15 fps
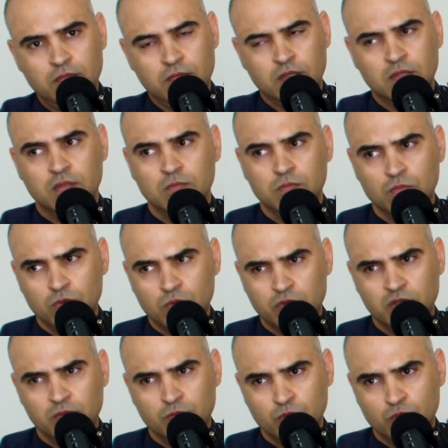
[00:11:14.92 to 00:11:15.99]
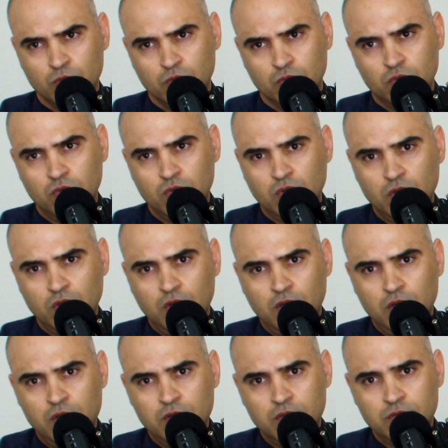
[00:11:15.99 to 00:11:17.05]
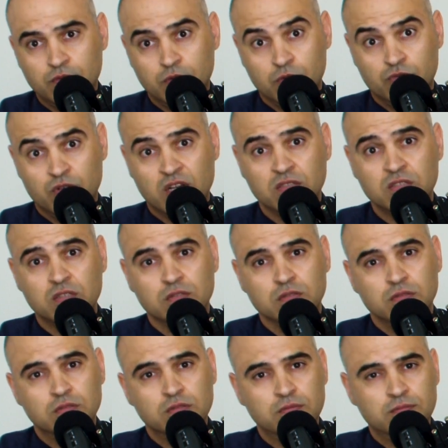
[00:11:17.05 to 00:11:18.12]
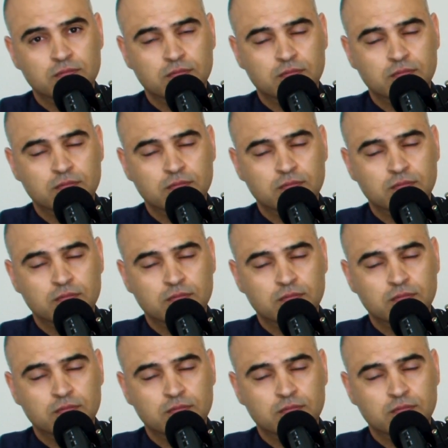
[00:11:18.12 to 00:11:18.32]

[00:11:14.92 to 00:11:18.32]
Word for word: become more and more for granted.